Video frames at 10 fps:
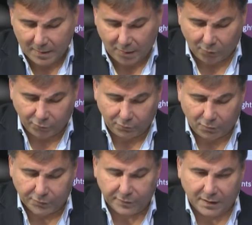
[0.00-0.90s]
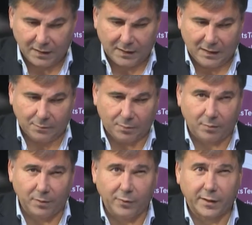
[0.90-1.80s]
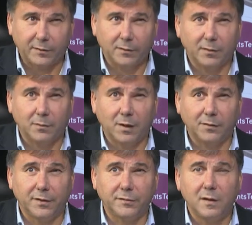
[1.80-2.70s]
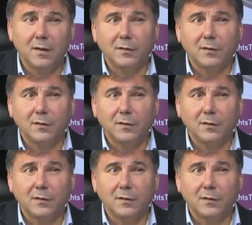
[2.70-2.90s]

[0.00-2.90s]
also what probably we can do it about this.